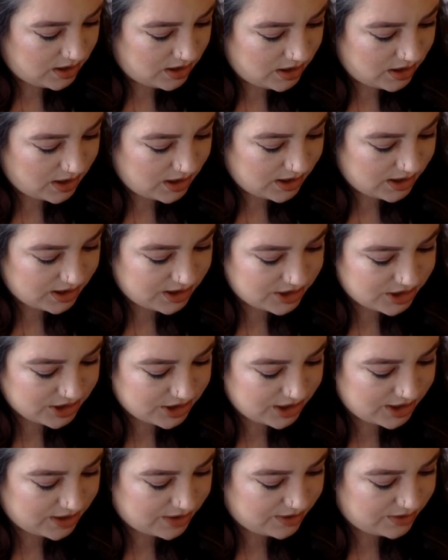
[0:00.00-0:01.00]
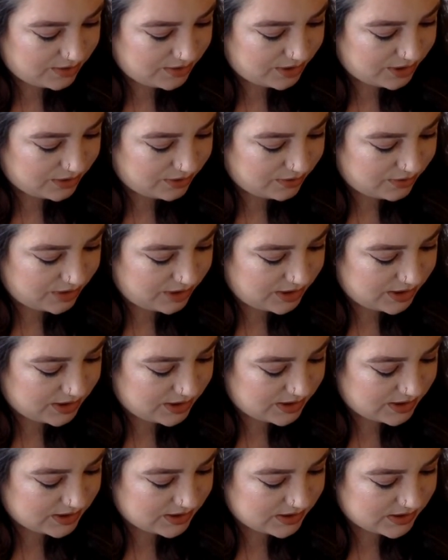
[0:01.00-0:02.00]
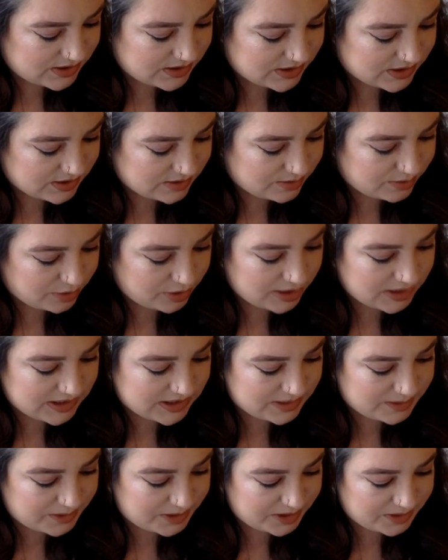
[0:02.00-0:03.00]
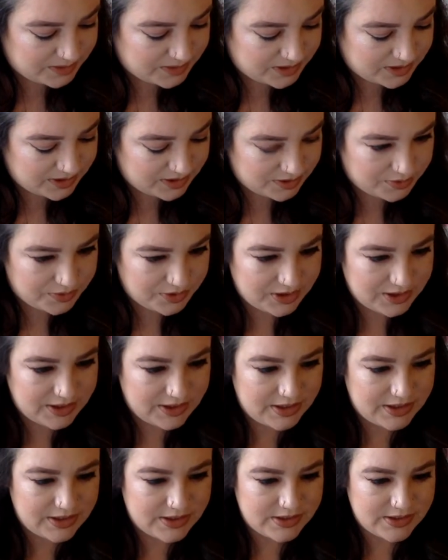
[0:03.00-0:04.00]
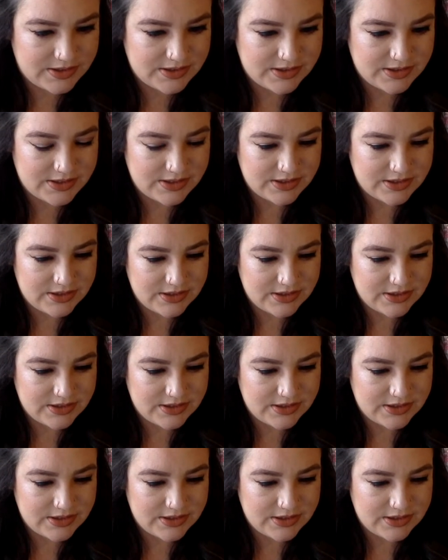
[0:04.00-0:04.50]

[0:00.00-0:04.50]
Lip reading: eyeshadow ingredients, pressed pigment ingredients.